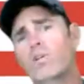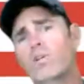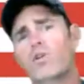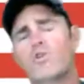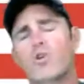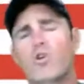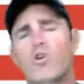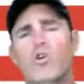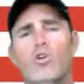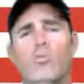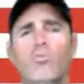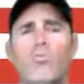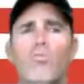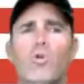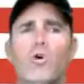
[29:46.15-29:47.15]
Those
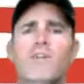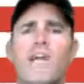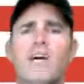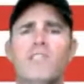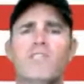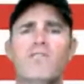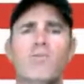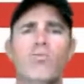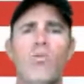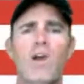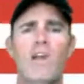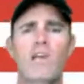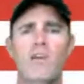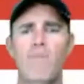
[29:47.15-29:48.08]
old workouts from way